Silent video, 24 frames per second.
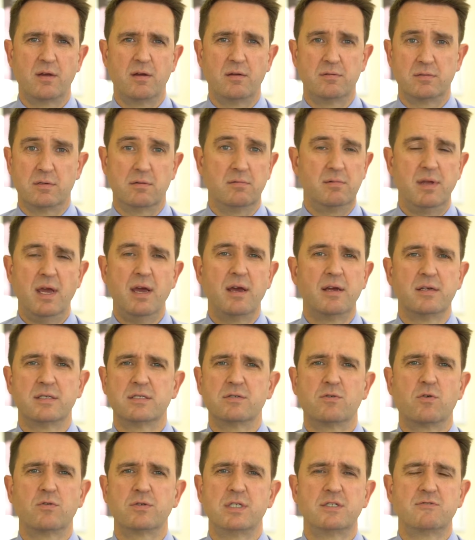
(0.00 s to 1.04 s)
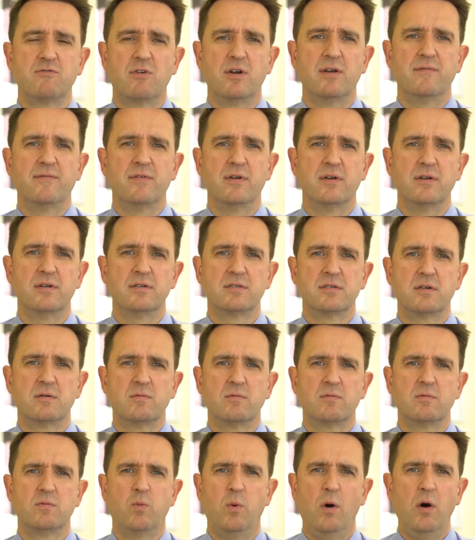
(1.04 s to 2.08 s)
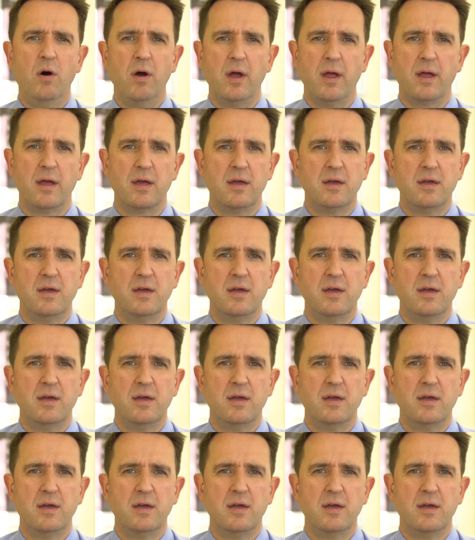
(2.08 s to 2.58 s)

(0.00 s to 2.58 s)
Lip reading: I said, yes, of course it's relevant. So, well, why?